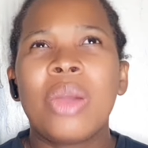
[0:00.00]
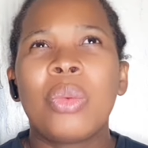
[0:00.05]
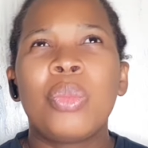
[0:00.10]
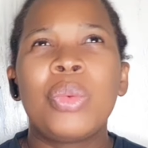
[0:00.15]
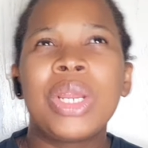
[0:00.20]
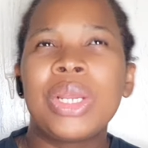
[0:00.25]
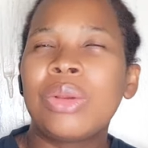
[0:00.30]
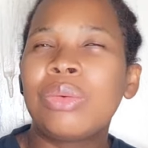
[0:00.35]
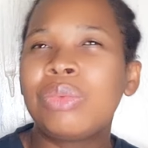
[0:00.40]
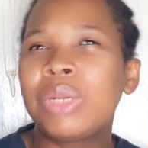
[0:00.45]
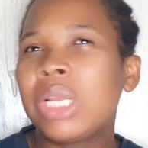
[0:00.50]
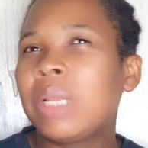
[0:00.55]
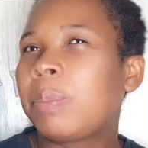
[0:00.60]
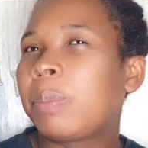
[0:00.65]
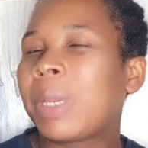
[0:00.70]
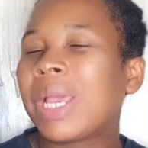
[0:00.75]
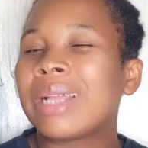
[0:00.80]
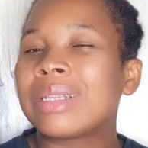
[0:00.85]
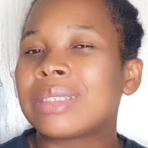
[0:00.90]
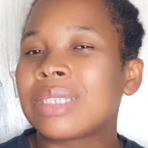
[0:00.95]
We don't really
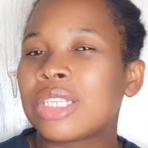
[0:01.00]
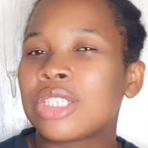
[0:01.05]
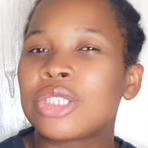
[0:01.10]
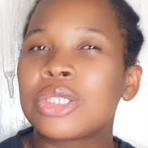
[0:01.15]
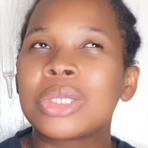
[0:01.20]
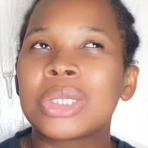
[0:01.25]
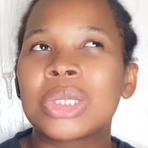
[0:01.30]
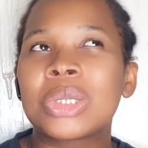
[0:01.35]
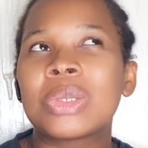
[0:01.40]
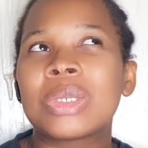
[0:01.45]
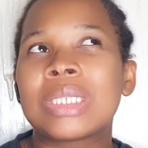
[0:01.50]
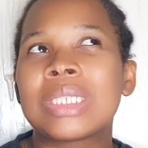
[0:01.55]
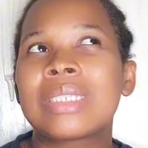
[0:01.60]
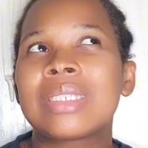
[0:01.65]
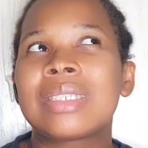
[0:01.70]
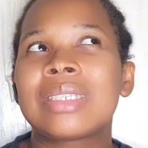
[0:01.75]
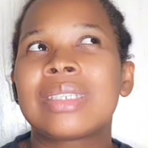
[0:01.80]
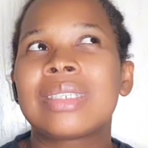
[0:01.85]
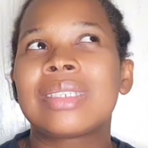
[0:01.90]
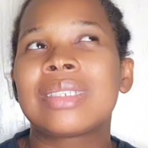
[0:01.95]
pay attention to these
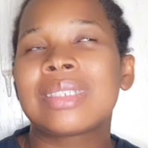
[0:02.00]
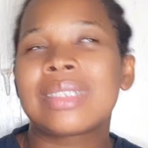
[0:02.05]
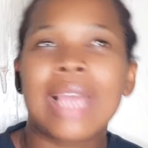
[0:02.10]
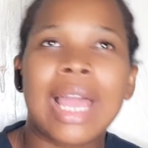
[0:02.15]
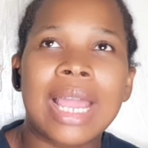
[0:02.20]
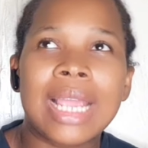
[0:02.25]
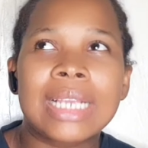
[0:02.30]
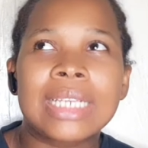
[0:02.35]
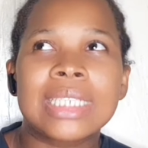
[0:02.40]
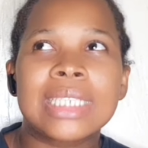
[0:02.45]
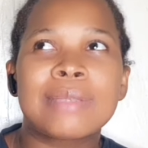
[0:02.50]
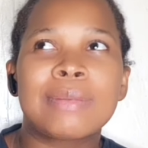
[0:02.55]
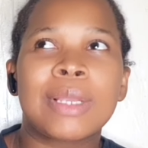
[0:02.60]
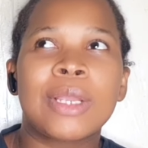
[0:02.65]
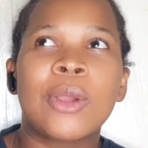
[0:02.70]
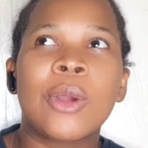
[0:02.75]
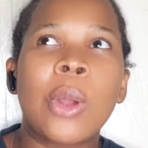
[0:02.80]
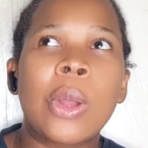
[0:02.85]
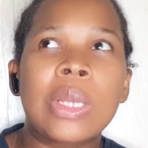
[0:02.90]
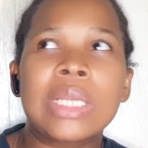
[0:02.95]
signs
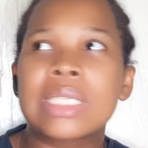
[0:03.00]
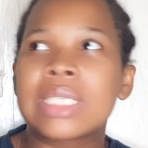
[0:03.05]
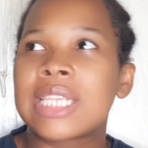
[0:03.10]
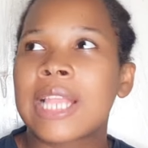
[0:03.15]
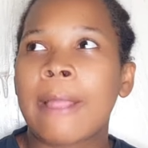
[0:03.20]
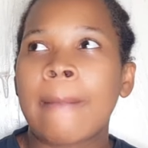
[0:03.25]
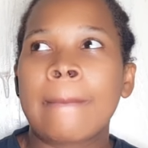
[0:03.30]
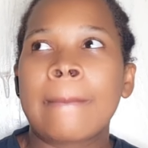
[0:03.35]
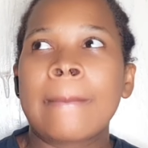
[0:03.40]
because,